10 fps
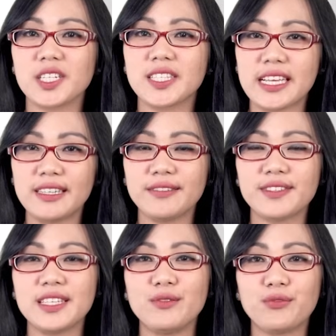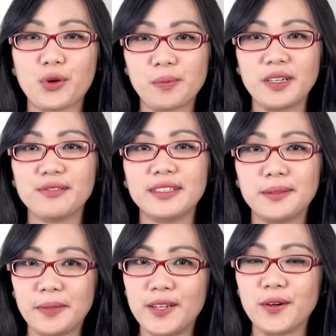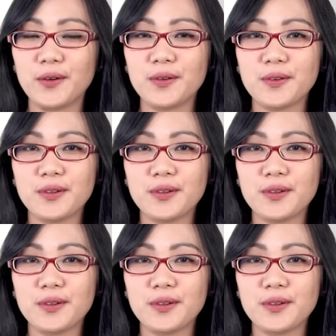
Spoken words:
ourselves in formal Filipino.